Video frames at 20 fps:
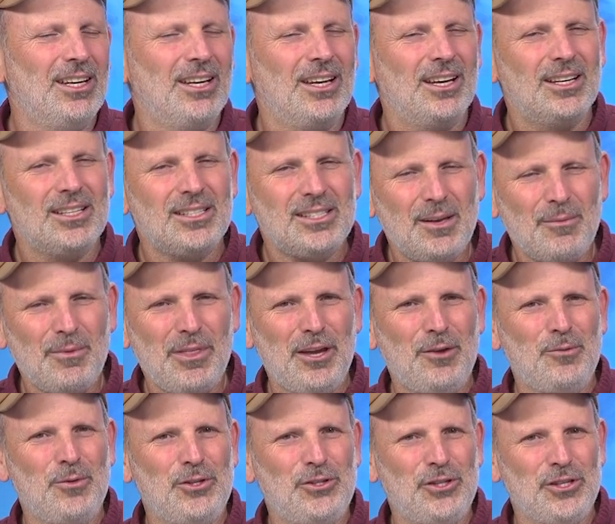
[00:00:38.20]
something
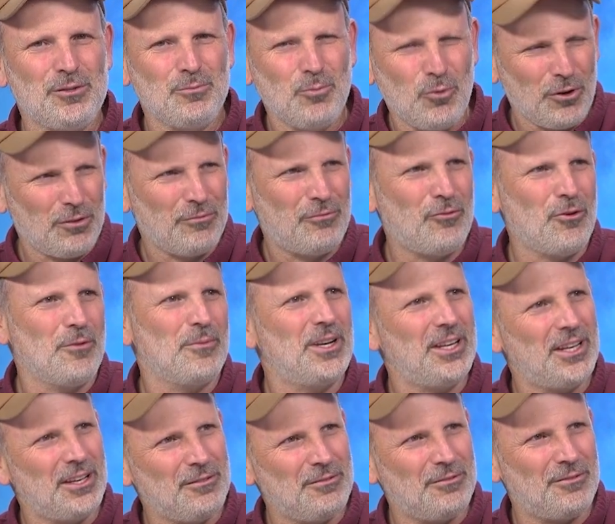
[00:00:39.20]
which is more
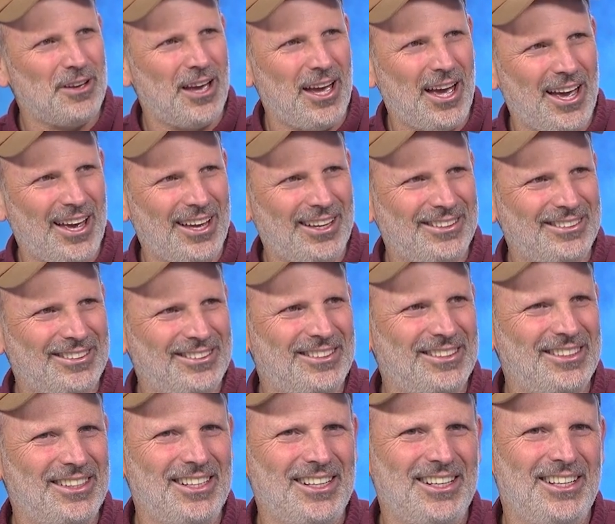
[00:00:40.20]
informative and
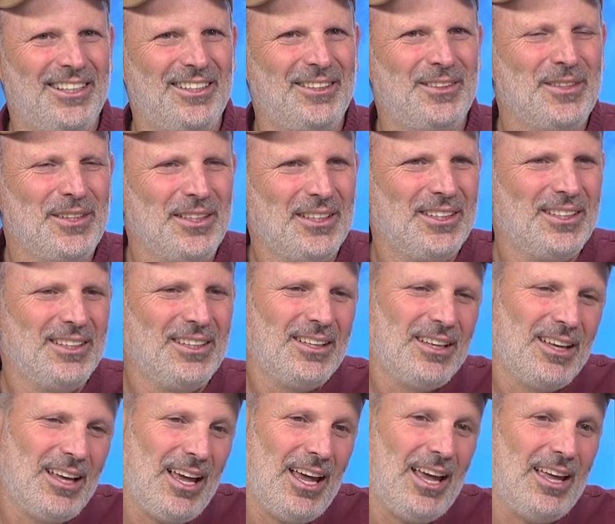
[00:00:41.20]

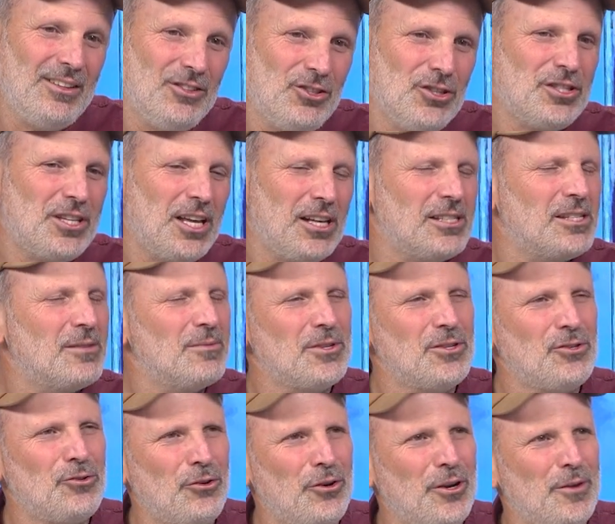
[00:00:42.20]
just tells them the
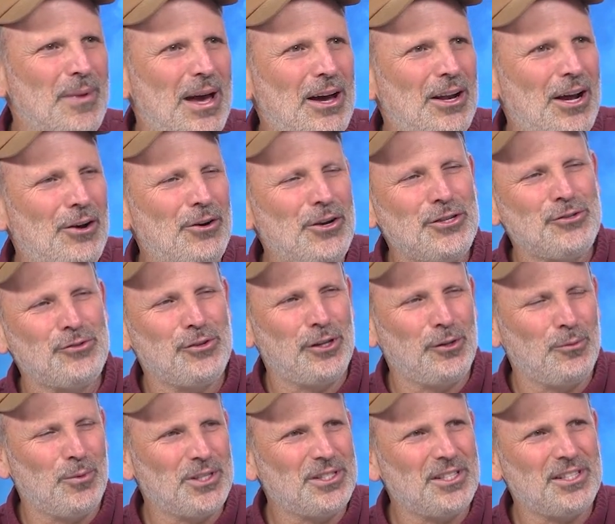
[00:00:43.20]
story about how
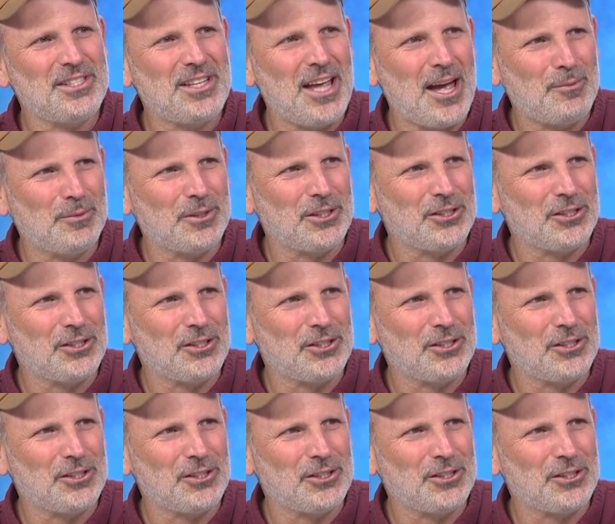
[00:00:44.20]
Israel was established.